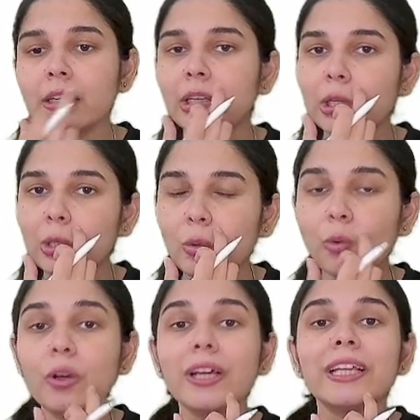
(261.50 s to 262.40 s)
2,
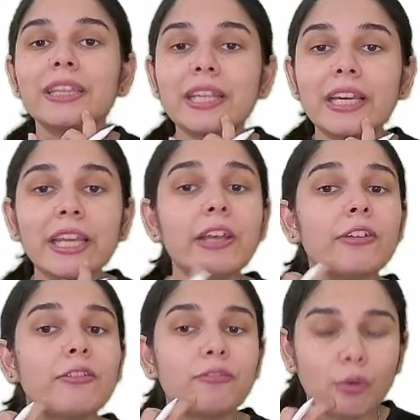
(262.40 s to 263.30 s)
3,
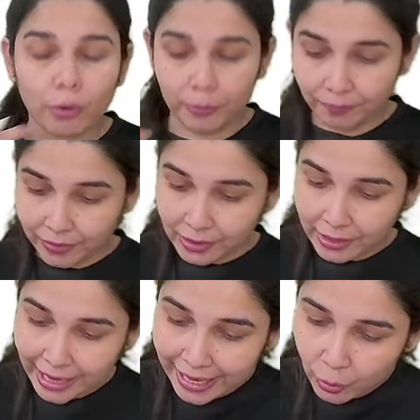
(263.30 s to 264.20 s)
4.
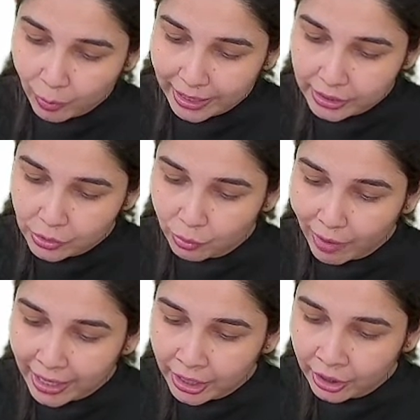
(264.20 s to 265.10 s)
Likewise,
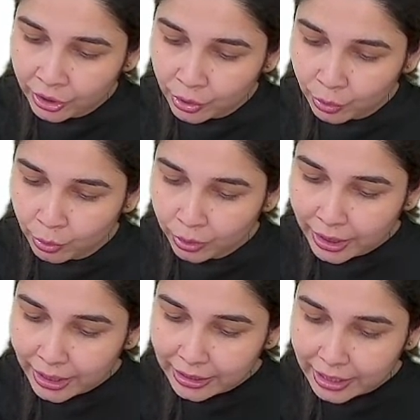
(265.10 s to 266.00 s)
1, 2,
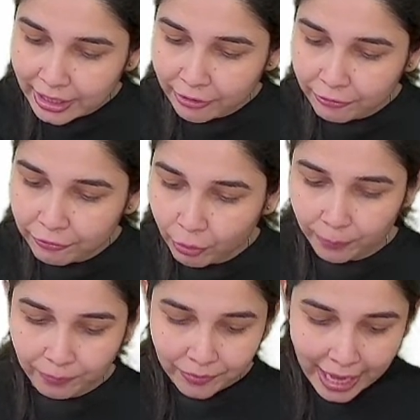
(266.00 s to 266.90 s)
3, 4.
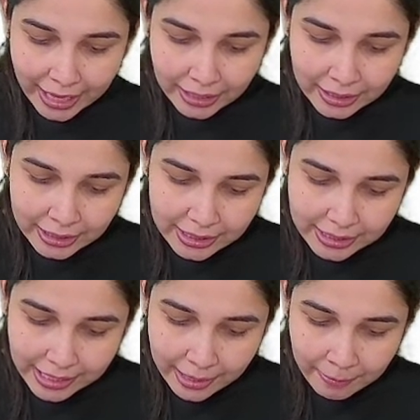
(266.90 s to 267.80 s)
And in the
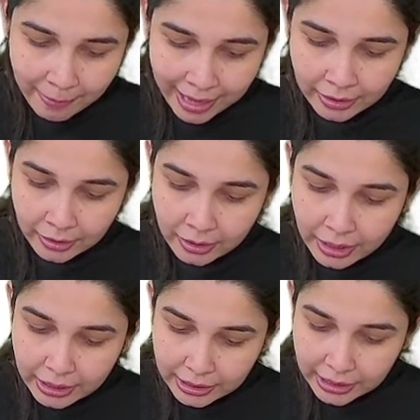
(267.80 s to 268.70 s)
same manner,
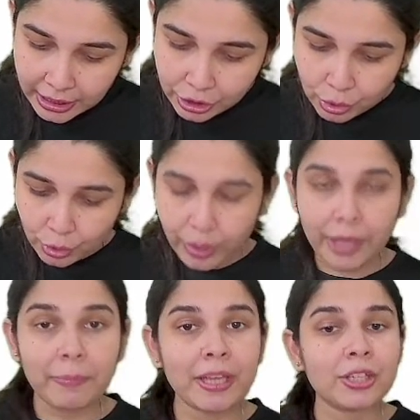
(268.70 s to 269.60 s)
these two
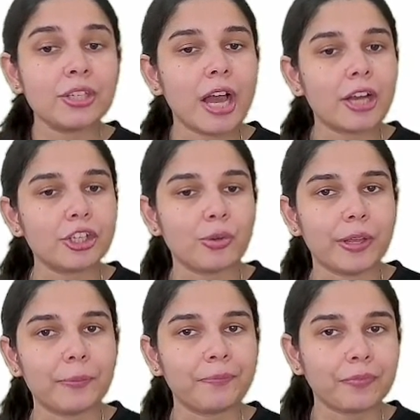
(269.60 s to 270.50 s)
images are showing
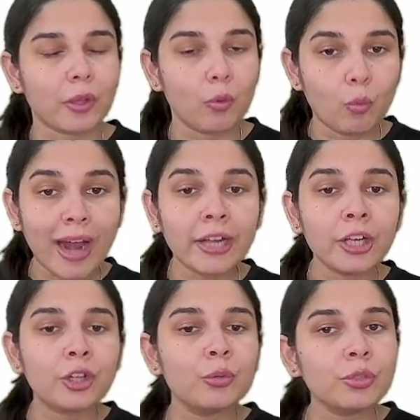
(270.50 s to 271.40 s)
1,
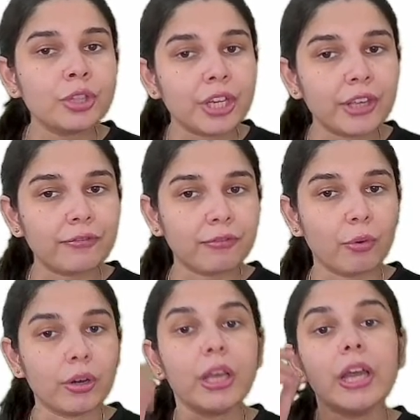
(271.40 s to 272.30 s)
2, 3, 4.
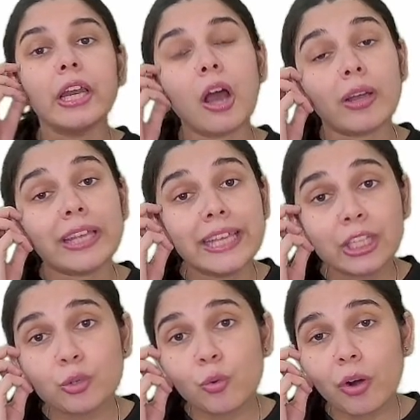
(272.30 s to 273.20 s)
Now,
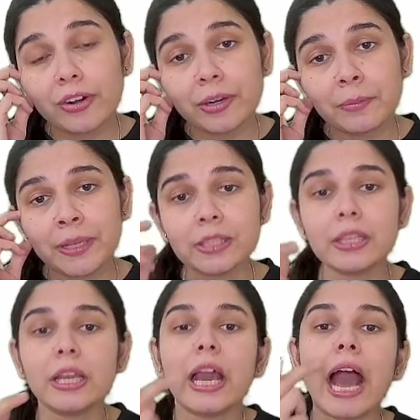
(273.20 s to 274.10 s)
each quadrant means
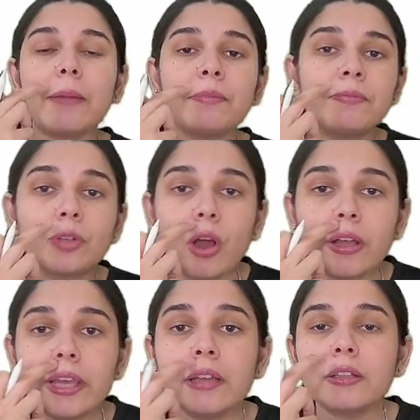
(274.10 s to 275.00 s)
I am
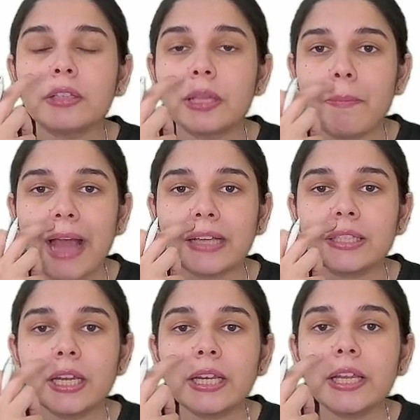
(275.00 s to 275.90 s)
talking the
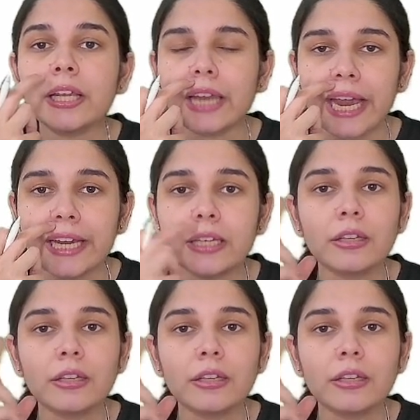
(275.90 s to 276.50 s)
maxillary right,